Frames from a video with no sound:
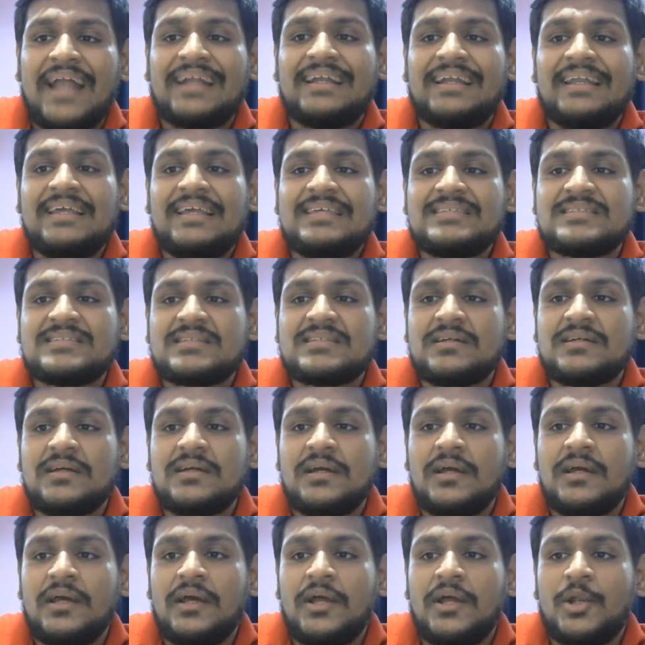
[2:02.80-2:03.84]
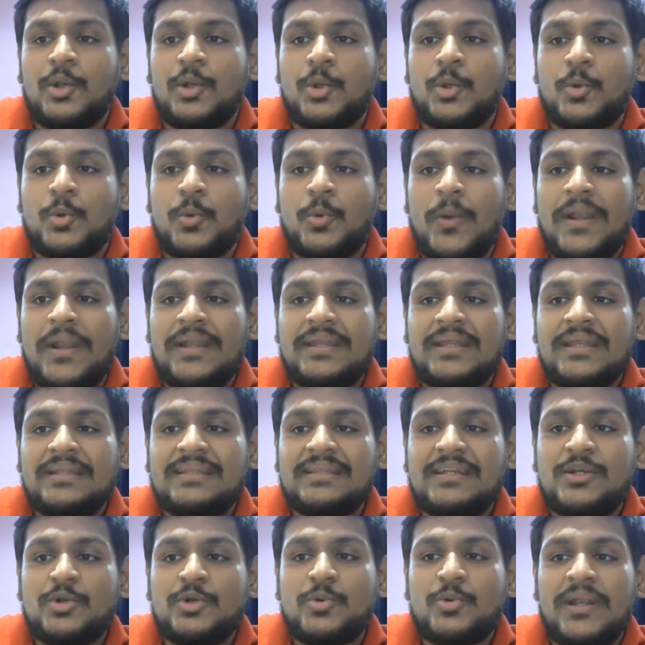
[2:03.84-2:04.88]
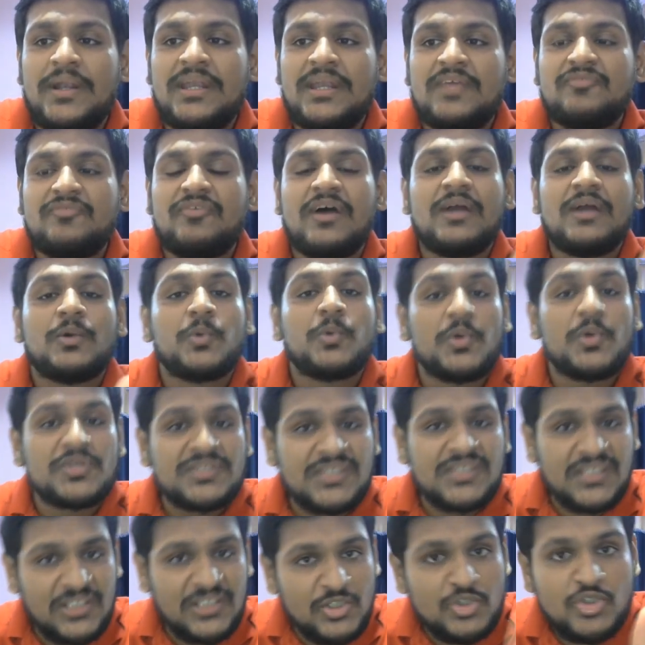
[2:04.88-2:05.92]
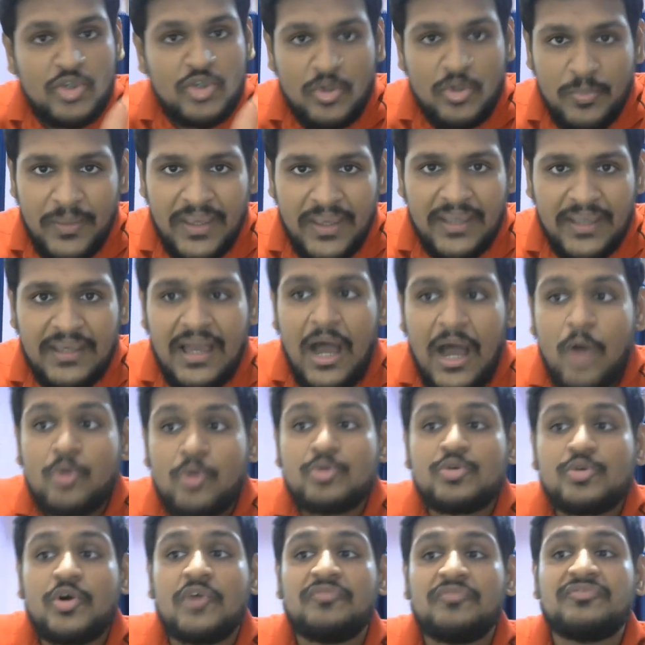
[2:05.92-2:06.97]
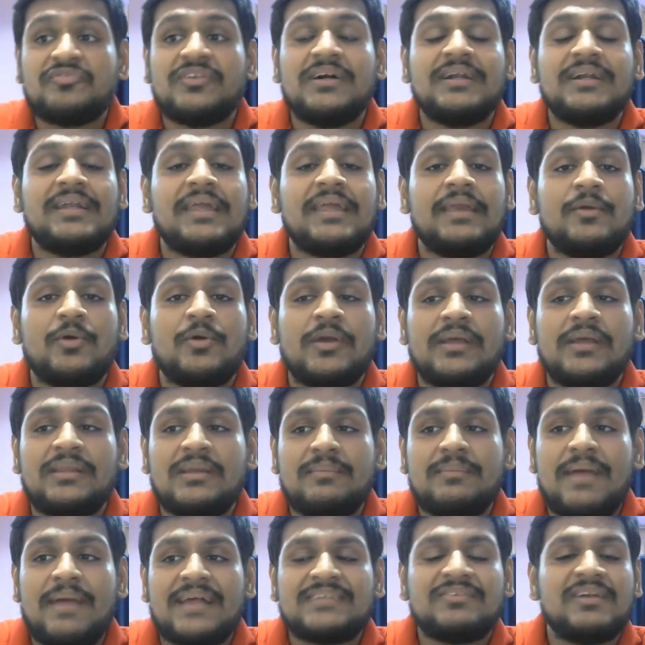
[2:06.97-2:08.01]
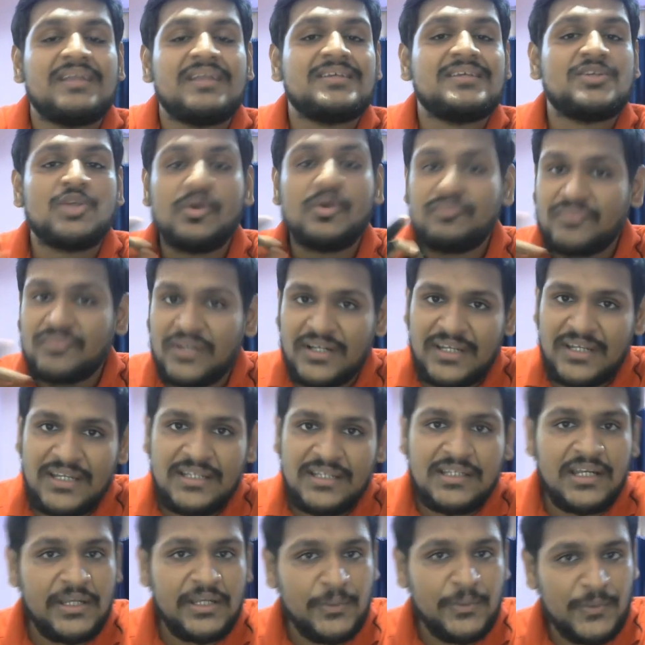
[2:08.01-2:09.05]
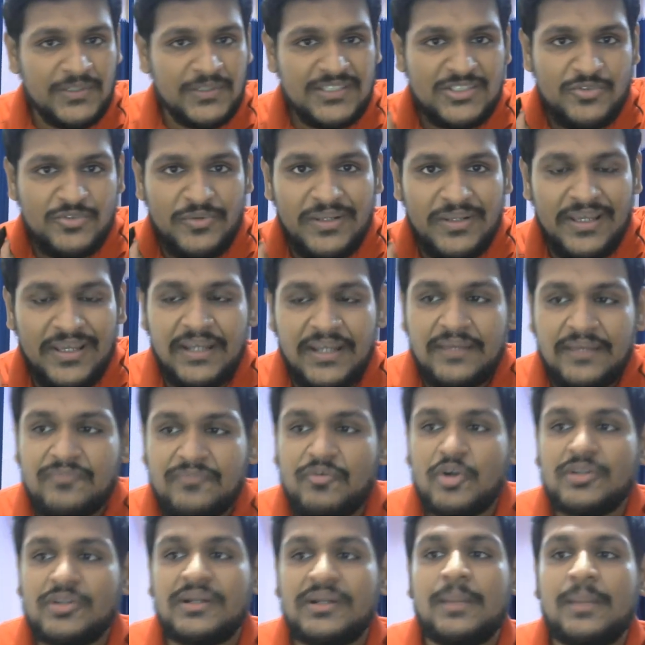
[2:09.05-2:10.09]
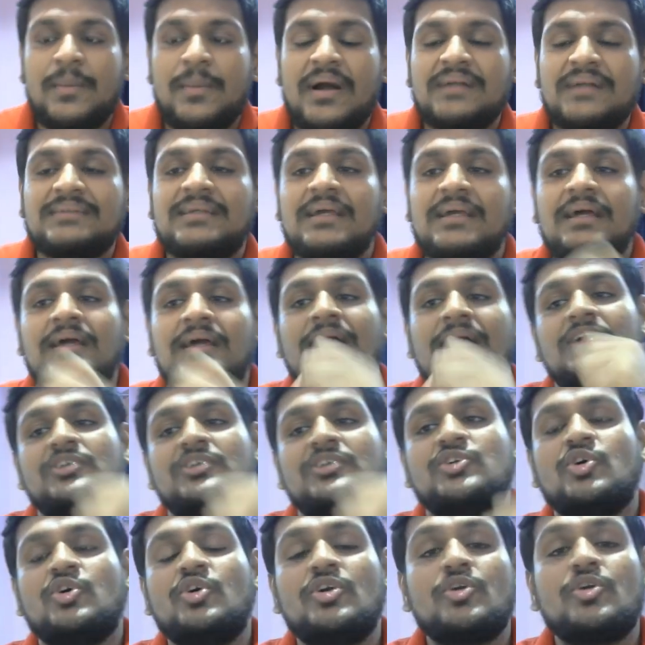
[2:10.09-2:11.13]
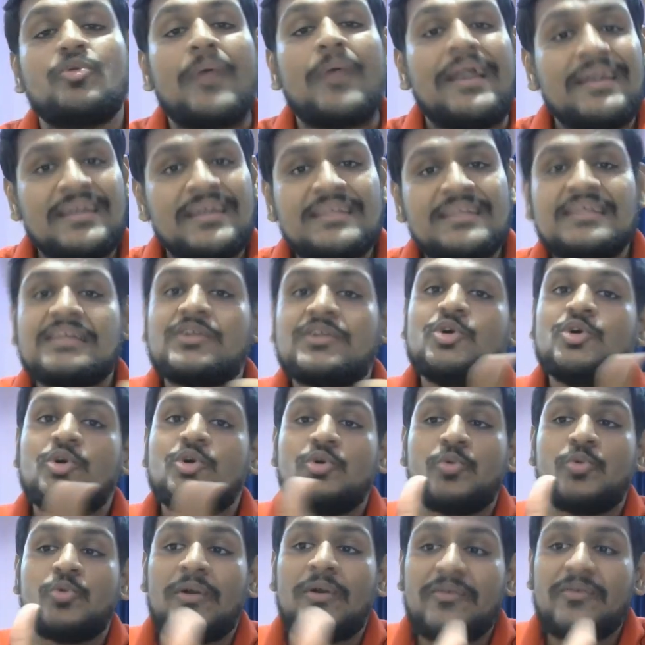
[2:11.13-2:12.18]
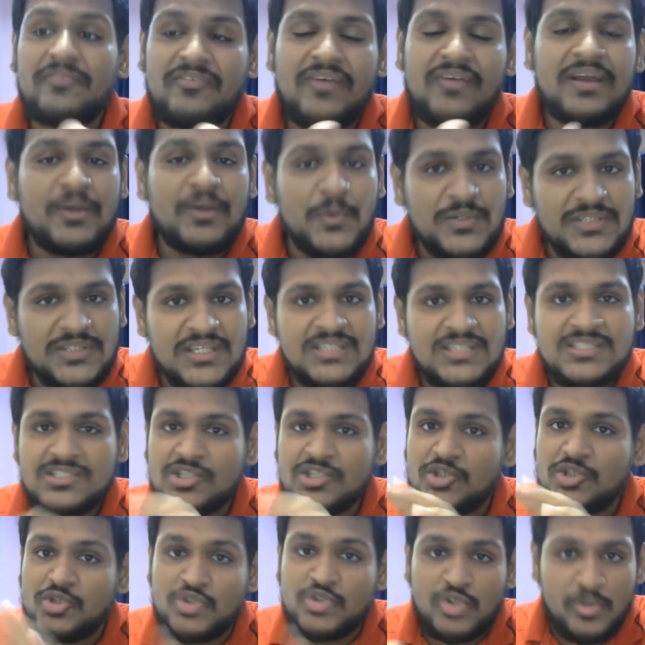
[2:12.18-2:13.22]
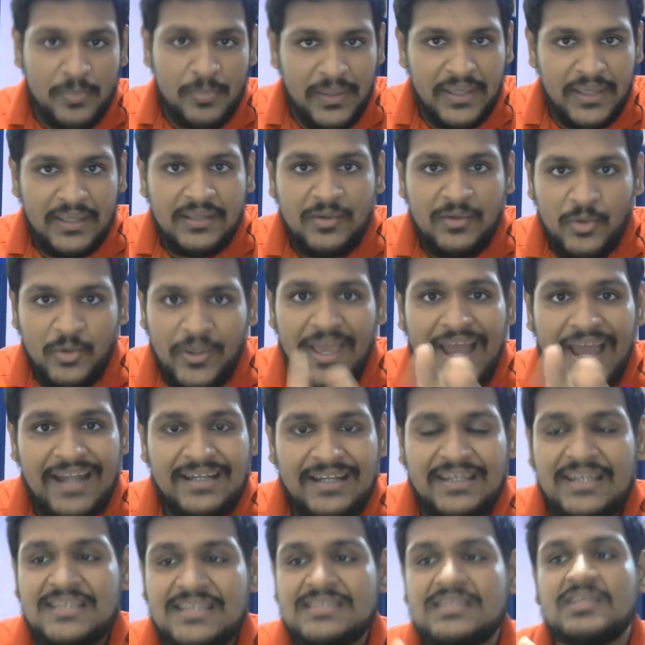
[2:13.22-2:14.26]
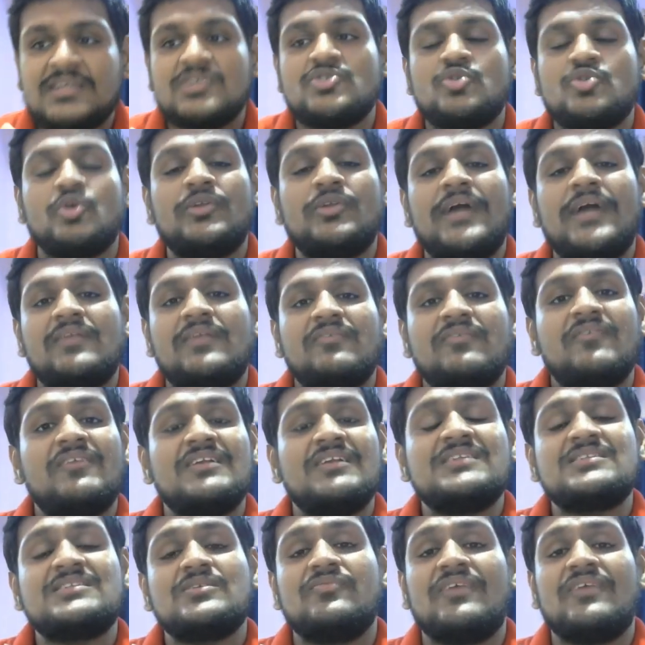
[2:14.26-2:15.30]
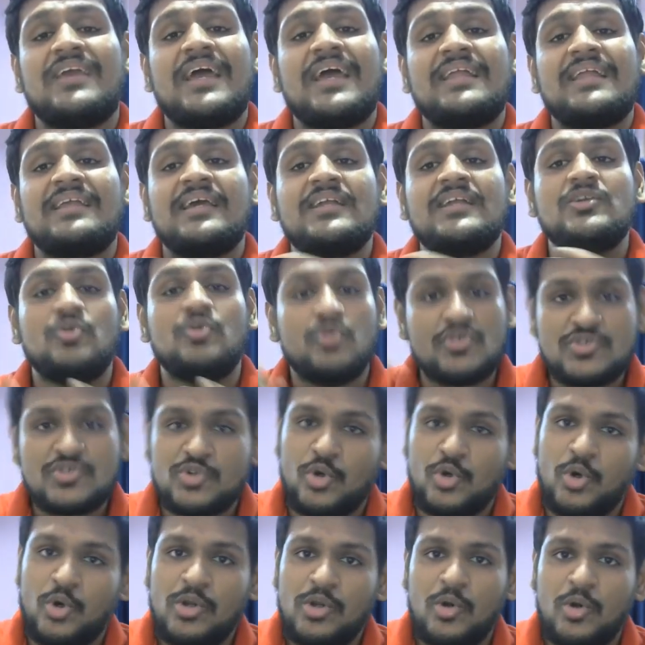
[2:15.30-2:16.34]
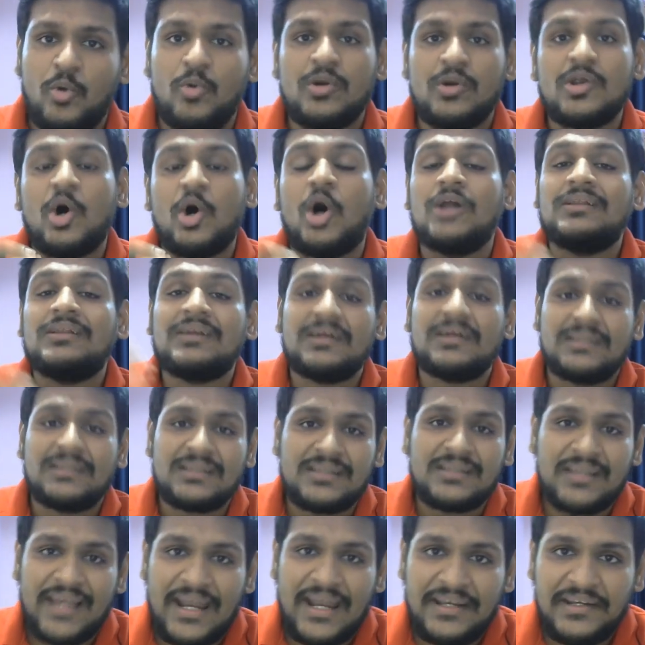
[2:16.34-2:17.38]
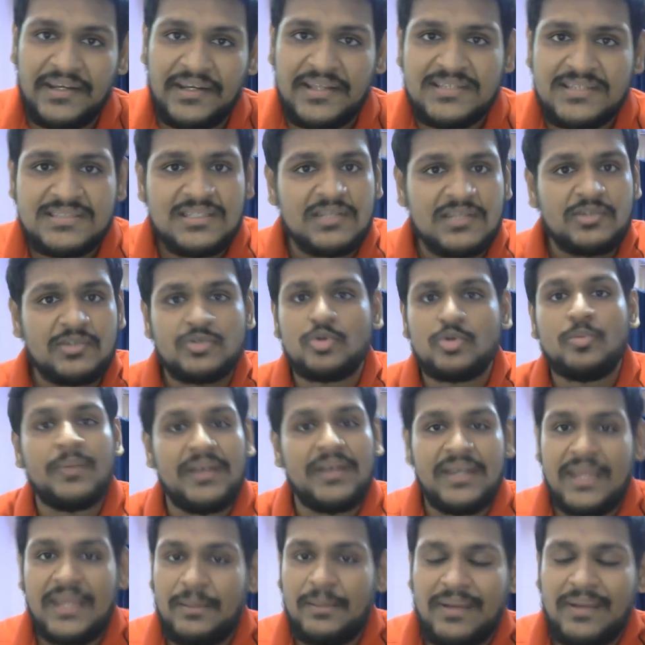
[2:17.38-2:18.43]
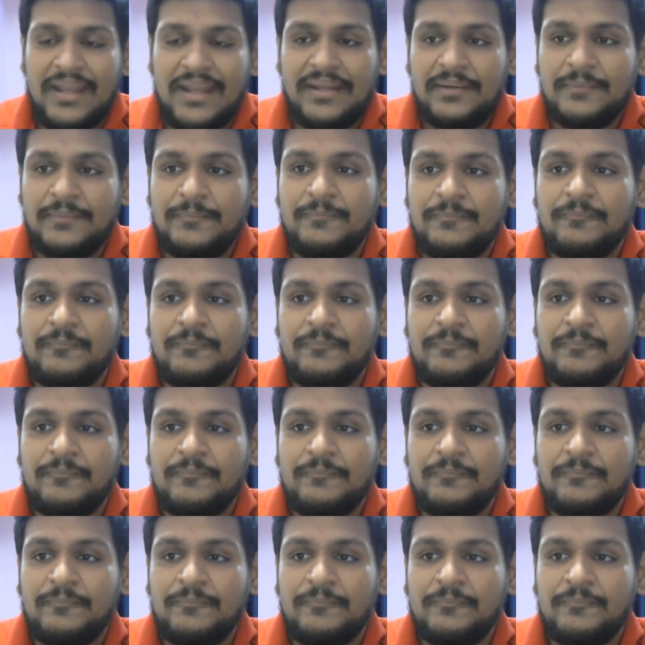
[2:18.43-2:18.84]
least 23 to 25 questions you should make out of 30, okay. The math strategy of 30 questions you will get for 30 marks. So 23 to 25 questions you should make, okay, at least, so that we can get good score over all the other candidates to beat them, right.